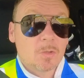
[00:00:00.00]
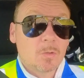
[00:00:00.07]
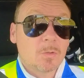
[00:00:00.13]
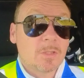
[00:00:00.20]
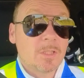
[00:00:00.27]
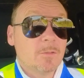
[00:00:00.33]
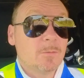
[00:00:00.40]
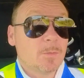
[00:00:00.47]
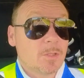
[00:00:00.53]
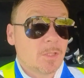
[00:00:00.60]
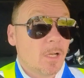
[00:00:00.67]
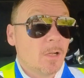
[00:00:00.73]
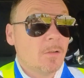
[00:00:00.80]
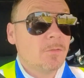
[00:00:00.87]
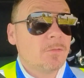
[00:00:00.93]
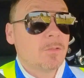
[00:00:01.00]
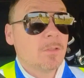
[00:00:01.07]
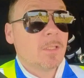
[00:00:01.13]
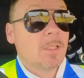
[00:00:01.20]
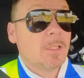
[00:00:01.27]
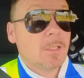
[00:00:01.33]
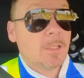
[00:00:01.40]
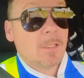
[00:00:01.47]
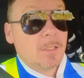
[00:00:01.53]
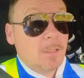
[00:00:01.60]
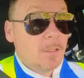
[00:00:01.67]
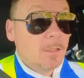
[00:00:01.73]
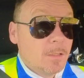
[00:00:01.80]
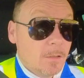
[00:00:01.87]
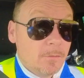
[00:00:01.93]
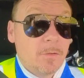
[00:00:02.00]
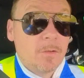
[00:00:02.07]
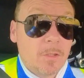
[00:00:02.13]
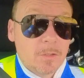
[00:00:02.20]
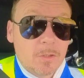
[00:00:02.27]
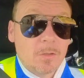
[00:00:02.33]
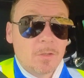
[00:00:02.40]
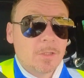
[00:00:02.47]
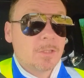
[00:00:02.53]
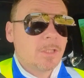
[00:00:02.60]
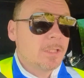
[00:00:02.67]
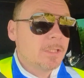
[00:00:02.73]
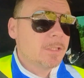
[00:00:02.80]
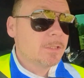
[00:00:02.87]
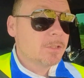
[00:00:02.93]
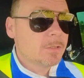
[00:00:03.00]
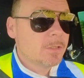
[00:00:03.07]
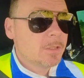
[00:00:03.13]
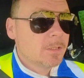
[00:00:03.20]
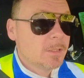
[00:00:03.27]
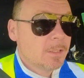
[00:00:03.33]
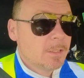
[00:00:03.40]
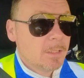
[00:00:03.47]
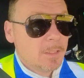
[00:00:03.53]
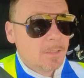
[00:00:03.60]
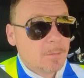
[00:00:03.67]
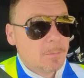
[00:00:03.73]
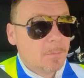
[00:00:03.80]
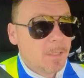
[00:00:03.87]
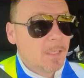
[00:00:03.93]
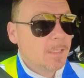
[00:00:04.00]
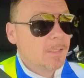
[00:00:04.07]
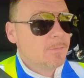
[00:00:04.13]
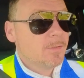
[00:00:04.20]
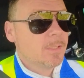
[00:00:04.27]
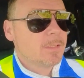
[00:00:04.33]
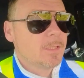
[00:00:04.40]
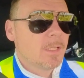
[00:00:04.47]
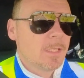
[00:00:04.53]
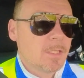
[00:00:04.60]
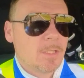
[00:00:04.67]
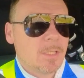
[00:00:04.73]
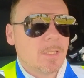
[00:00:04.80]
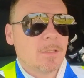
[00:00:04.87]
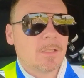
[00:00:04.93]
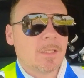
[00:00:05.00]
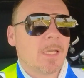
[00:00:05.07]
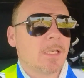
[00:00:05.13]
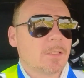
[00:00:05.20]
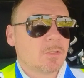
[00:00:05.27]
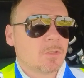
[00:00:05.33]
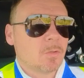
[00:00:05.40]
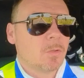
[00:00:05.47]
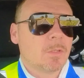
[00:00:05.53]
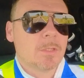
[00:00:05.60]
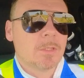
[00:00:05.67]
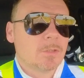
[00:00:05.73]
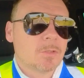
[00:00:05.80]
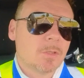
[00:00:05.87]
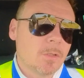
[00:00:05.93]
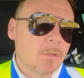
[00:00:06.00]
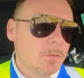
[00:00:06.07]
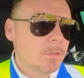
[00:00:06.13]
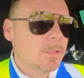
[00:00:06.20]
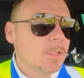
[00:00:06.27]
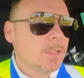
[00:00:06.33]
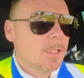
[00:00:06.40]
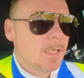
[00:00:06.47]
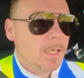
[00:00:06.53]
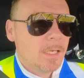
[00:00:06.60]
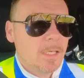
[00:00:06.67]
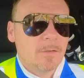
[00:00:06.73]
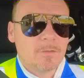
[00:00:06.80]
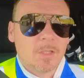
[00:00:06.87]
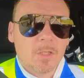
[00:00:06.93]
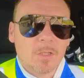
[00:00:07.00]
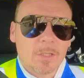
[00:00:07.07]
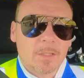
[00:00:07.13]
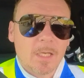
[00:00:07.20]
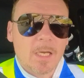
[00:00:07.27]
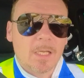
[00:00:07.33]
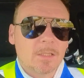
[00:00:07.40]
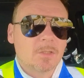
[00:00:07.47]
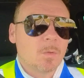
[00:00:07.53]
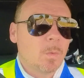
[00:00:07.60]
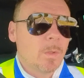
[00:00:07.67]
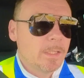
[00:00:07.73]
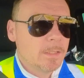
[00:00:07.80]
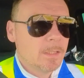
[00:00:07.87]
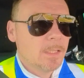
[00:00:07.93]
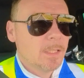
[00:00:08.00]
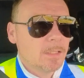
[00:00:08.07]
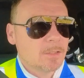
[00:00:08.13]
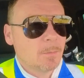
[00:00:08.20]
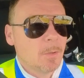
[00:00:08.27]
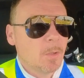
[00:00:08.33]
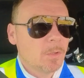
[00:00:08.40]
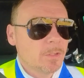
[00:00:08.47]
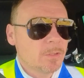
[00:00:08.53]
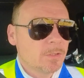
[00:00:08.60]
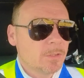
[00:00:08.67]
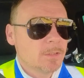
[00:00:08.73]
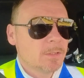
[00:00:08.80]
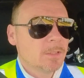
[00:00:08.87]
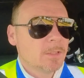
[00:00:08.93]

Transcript: So I saved myself a fair chunk of change by leaving it to this year to get it sorted, so I have to look at that as a win, as a bonus.